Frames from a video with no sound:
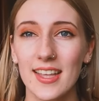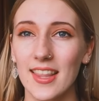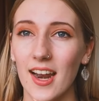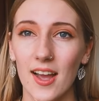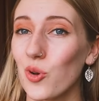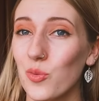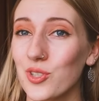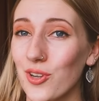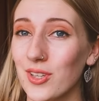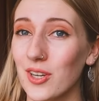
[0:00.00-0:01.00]
that I thought
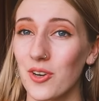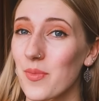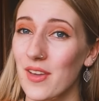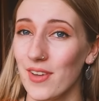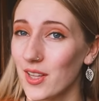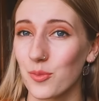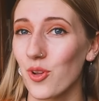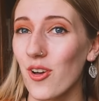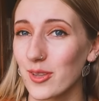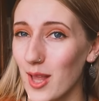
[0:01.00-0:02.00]
was only going to be available
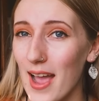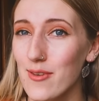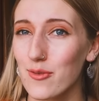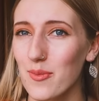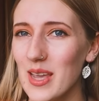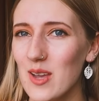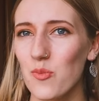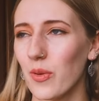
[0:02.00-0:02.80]
online for me,